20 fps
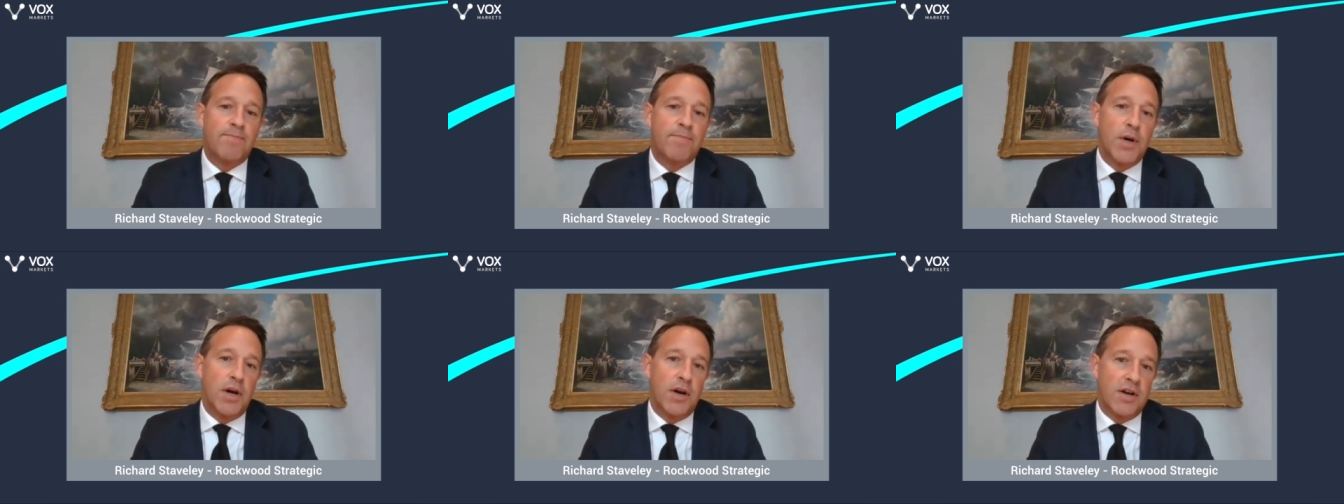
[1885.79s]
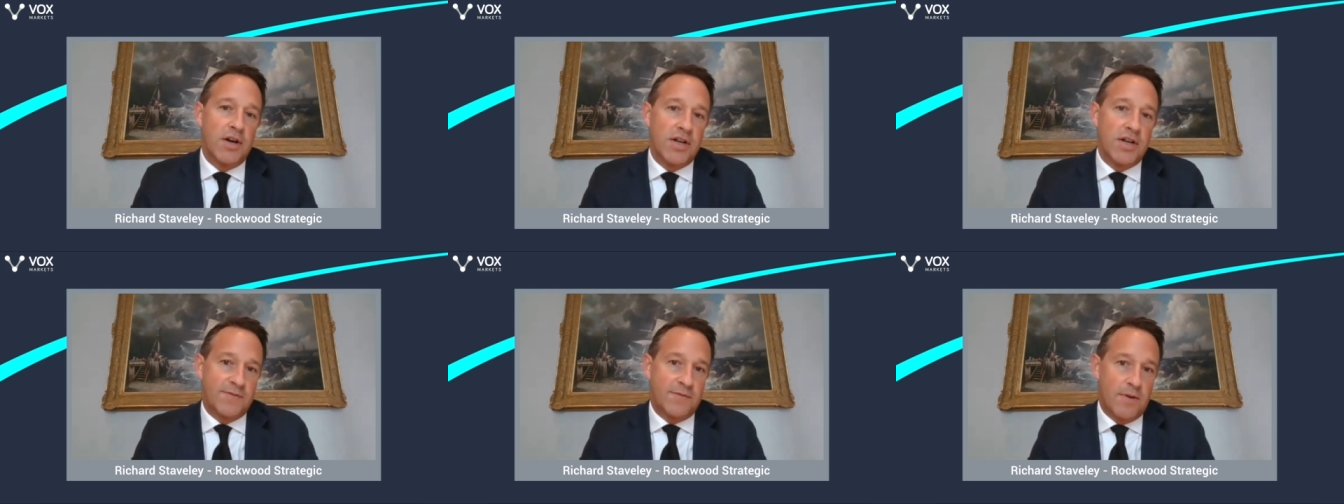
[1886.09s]

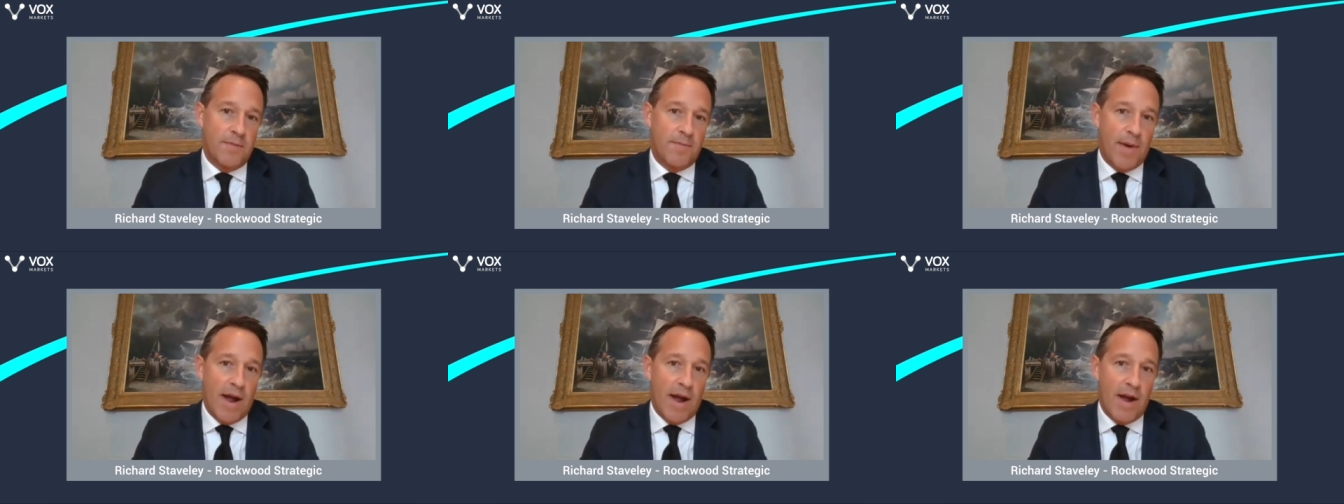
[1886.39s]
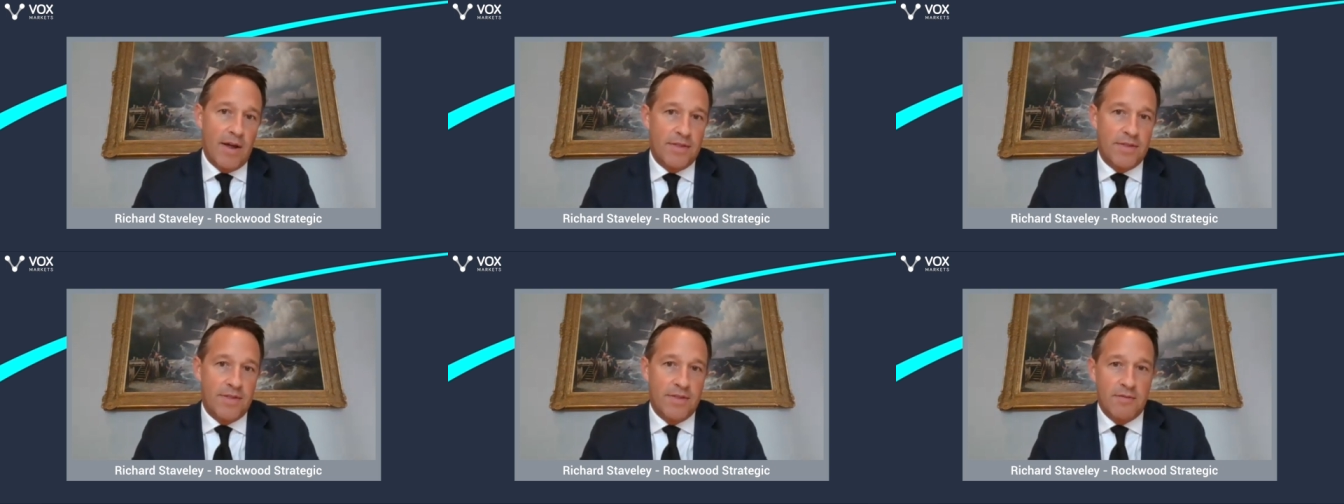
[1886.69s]
books for
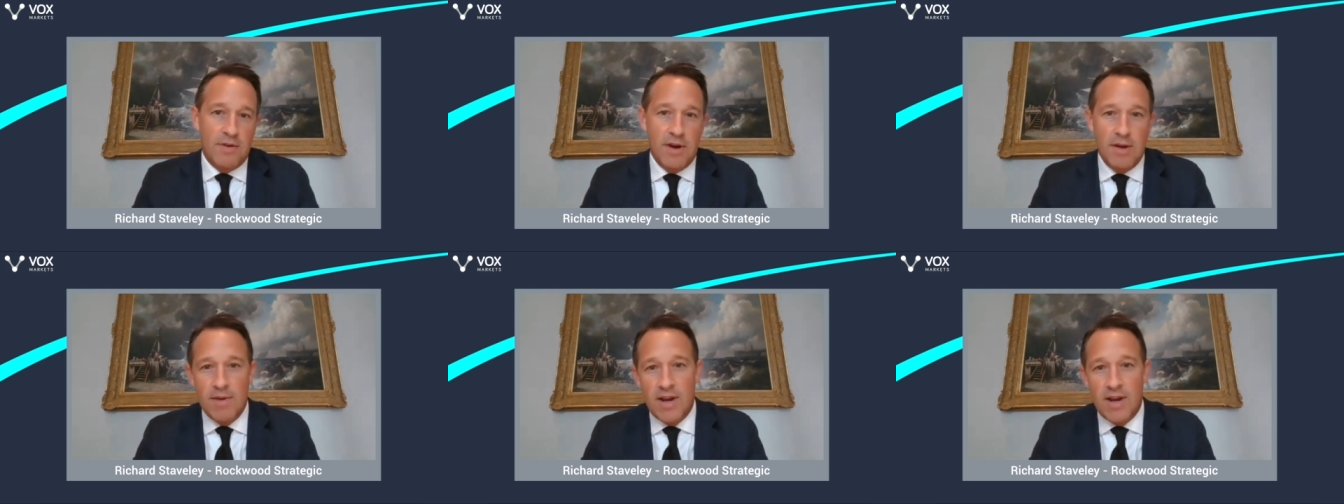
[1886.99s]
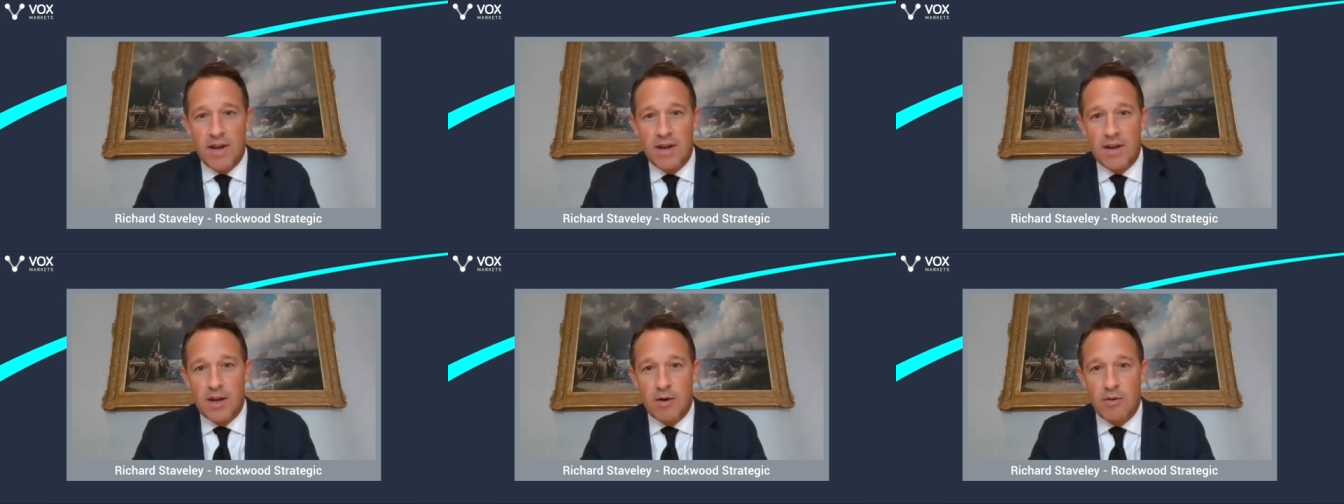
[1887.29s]
about 3
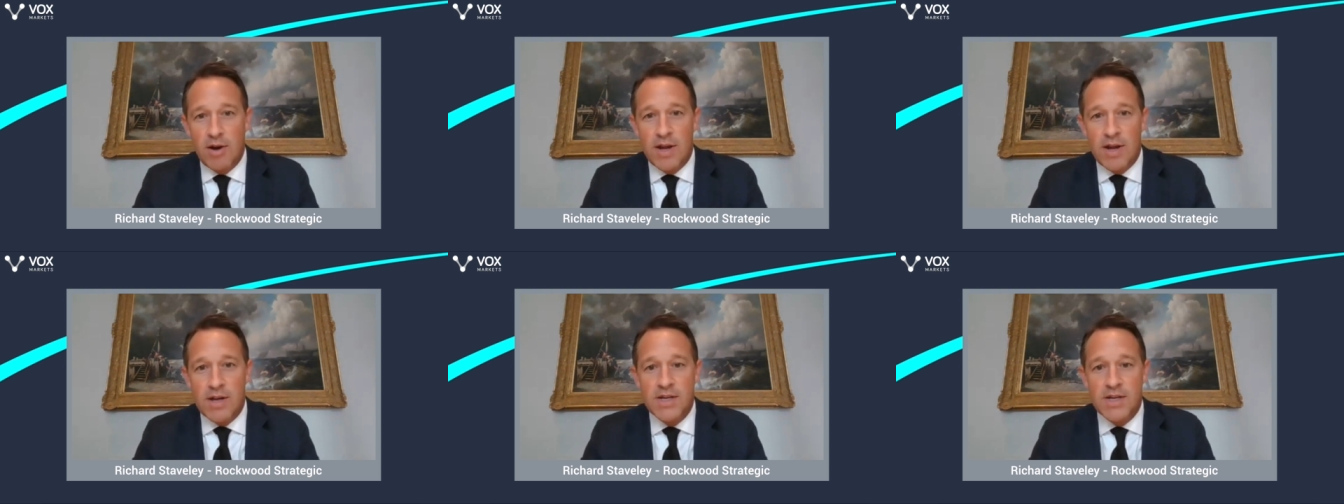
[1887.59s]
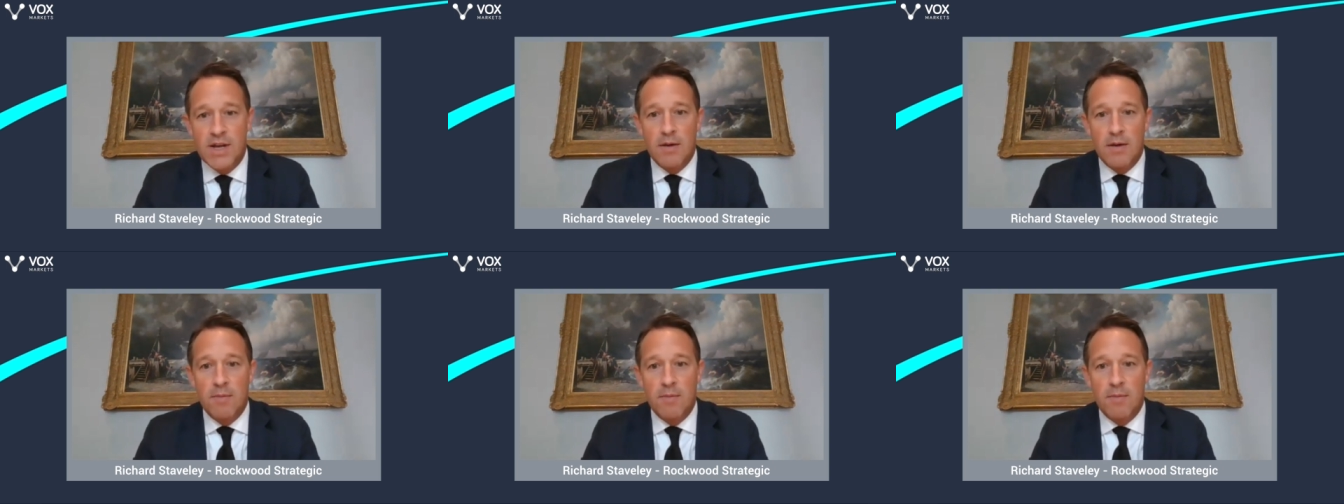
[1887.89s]
million quid.